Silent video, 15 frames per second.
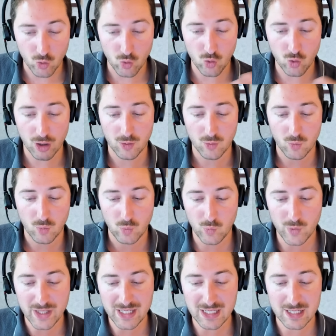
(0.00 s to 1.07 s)
or
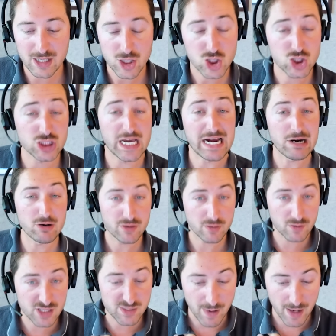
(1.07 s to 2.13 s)
we can share the
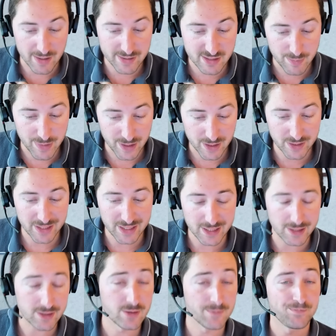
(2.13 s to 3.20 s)

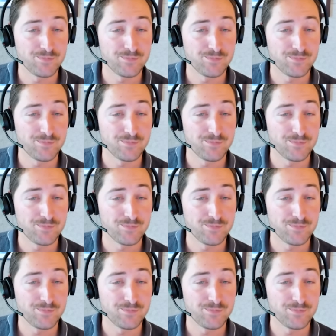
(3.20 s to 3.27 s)
responsibility